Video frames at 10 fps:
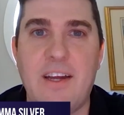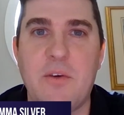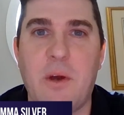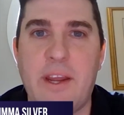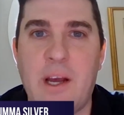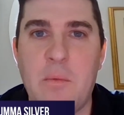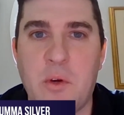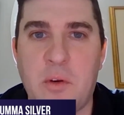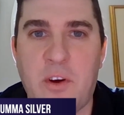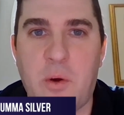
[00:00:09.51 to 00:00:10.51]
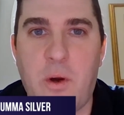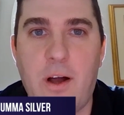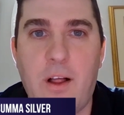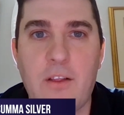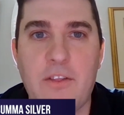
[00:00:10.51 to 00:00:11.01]
Hi, Dwayne. I'm doing very
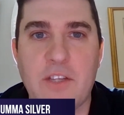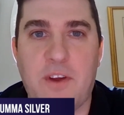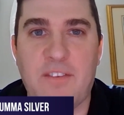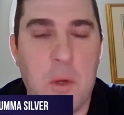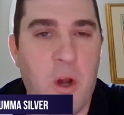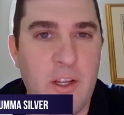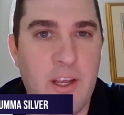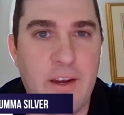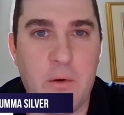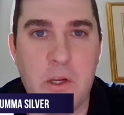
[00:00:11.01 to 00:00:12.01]
well. Thanks for having me on again.